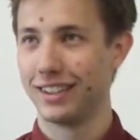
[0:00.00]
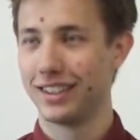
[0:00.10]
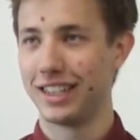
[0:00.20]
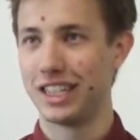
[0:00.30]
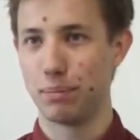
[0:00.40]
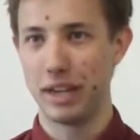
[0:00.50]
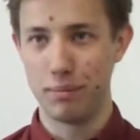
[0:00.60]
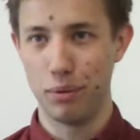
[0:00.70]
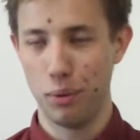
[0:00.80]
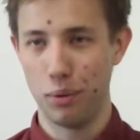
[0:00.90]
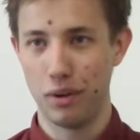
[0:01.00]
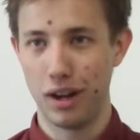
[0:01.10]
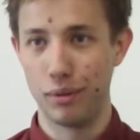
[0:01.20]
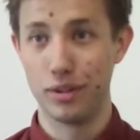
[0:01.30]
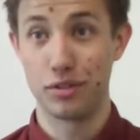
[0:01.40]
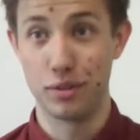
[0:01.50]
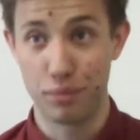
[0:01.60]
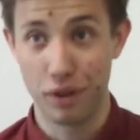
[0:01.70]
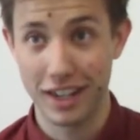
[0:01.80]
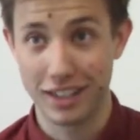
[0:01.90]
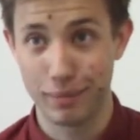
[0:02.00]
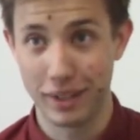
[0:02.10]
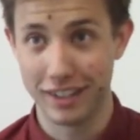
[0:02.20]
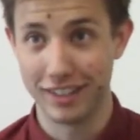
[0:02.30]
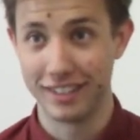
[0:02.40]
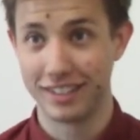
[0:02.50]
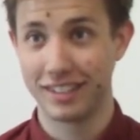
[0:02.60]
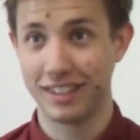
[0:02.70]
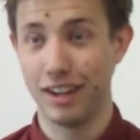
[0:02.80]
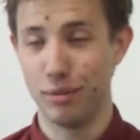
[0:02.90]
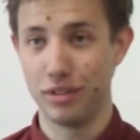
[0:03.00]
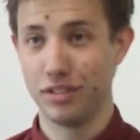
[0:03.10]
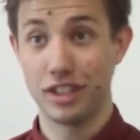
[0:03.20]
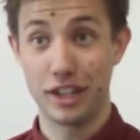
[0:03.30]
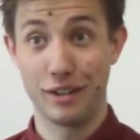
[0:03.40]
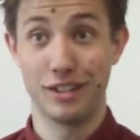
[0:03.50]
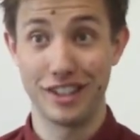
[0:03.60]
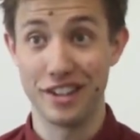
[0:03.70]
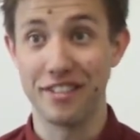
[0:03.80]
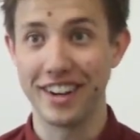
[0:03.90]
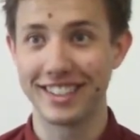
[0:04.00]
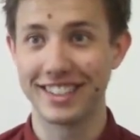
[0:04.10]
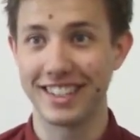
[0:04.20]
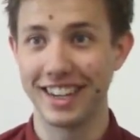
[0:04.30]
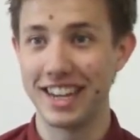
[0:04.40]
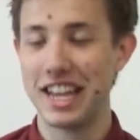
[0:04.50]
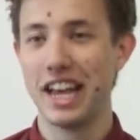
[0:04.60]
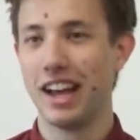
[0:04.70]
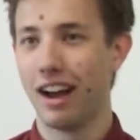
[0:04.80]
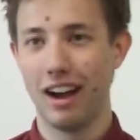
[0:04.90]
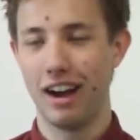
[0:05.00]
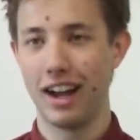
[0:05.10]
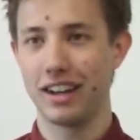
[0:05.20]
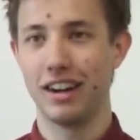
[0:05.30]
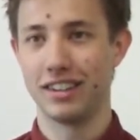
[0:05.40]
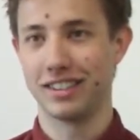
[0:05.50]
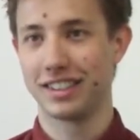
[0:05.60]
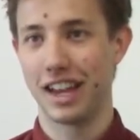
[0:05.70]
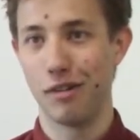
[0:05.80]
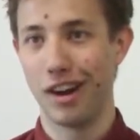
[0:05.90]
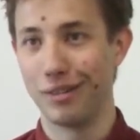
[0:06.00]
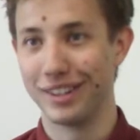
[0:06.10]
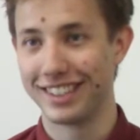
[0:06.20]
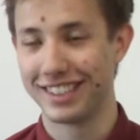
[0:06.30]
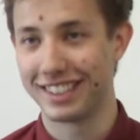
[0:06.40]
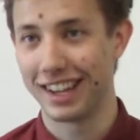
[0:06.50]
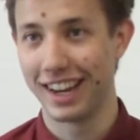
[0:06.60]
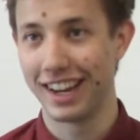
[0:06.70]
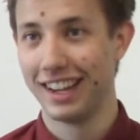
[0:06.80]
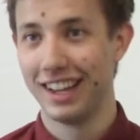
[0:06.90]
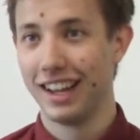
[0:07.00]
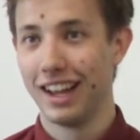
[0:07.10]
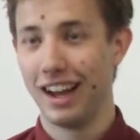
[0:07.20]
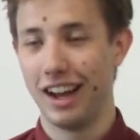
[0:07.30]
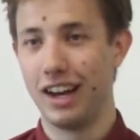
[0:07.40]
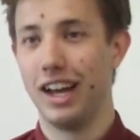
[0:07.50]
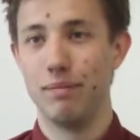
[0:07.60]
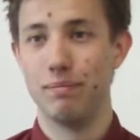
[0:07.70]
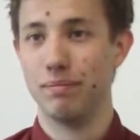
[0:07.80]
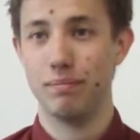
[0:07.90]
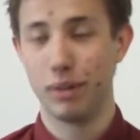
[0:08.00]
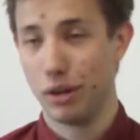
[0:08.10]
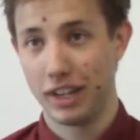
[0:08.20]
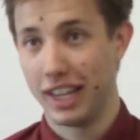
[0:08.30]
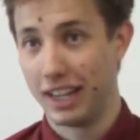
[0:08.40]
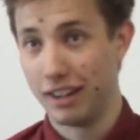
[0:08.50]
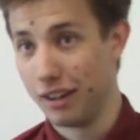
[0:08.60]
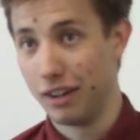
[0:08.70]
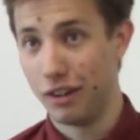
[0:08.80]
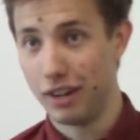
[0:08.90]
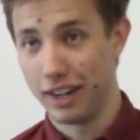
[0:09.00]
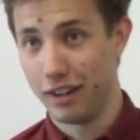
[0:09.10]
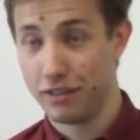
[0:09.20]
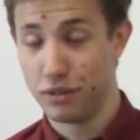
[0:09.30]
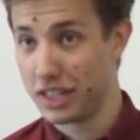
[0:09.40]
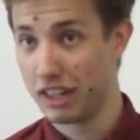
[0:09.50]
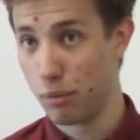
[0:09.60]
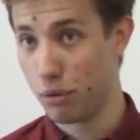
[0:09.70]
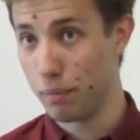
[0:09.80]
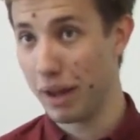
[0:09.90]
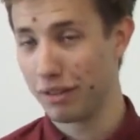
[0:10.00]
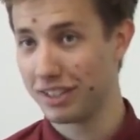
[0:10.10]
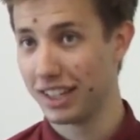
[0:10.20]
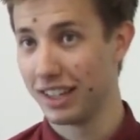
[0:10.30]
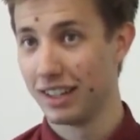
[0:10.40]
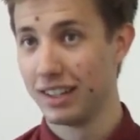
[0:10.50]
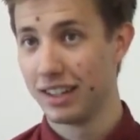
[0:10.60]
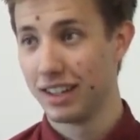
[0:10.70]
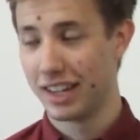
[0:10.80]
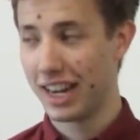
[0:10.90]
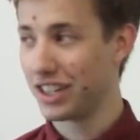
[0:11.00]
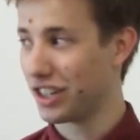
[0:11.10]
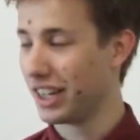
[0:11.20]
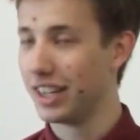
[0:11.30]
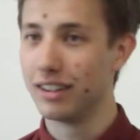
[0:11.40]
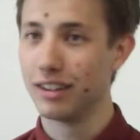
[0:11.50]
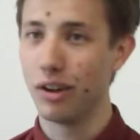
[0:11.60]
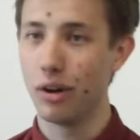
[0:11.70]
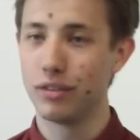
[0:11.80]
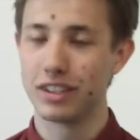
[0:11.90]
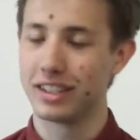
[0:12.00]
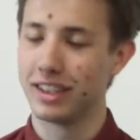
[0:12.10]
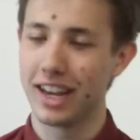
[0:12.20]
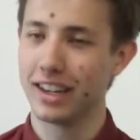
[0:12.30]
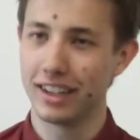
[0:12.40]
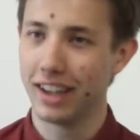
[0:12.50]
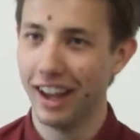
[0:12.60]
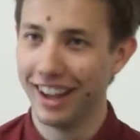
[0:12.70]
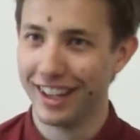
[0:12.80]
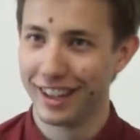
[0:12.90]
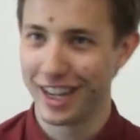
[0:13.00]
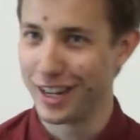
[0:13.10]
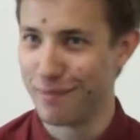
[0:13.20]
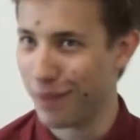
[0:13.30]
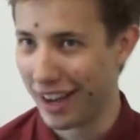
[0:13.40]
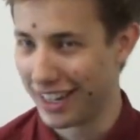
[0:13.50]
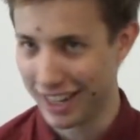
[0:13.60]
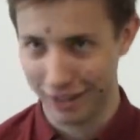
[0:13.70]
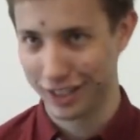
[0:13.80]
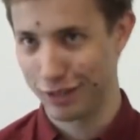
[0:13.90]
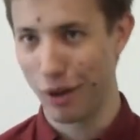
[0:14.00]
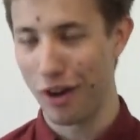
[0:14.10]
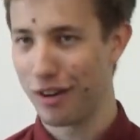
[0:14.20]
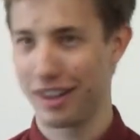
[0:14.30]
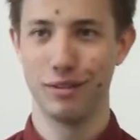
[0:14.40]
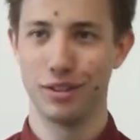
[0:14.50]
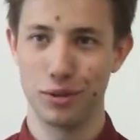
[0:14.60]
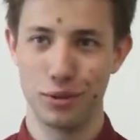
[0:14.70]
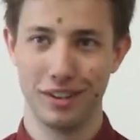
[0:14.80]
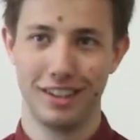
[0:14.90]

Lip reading: these people I want to impress because I want to go to university. I can't say what I want to say. I'm blocking a lot and I feel terrible about it. And actually, obviously they didn't care. They didn't mind how I spoke. It was all